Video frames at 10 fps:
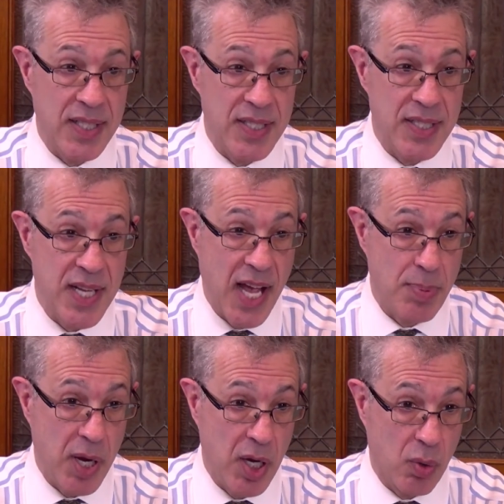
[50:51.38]
and
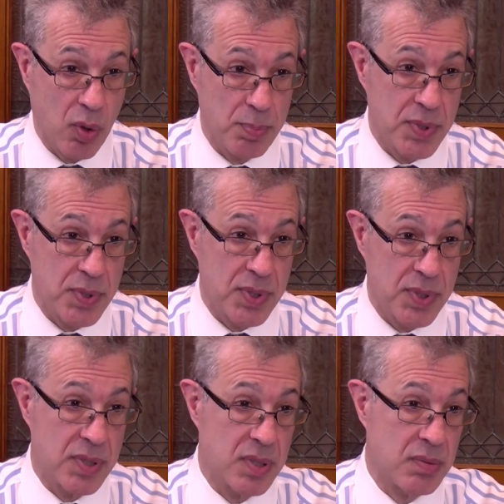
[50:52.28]
taxpayer
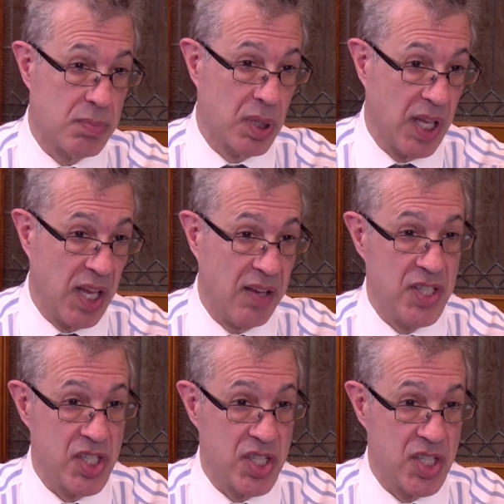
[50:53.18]
groups
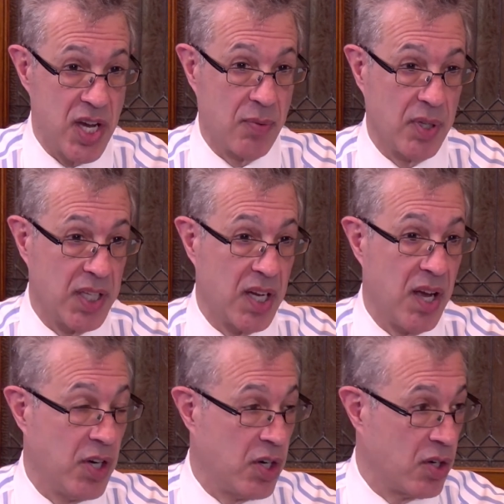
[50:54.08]
believe in general that the
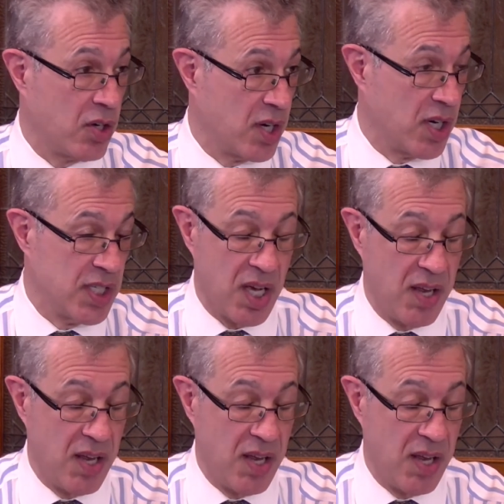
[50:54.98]
governor is